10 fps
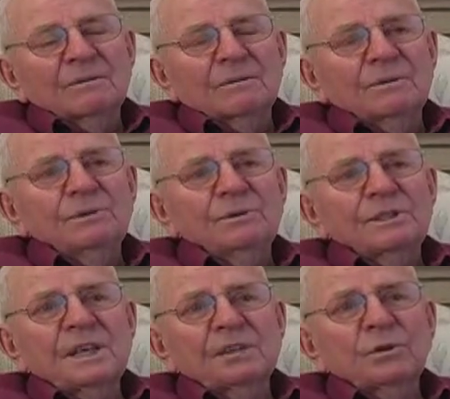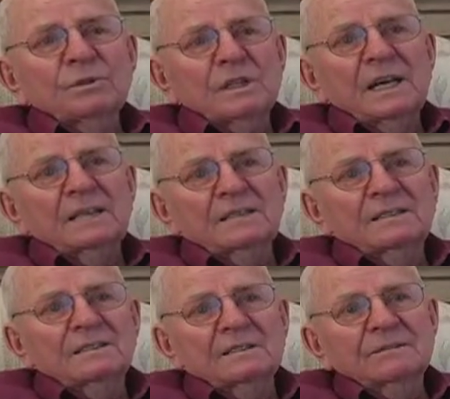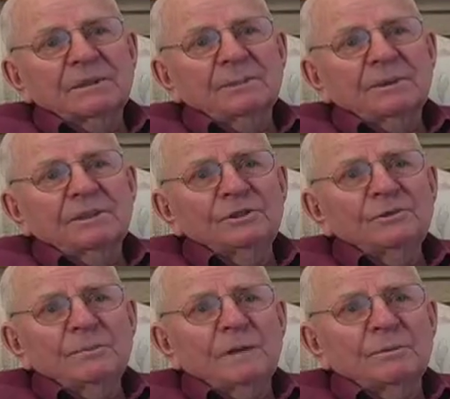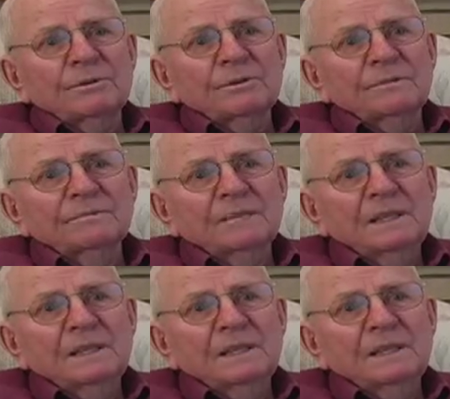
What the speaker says: what we do is take coal slack and wrap it in newspapers, and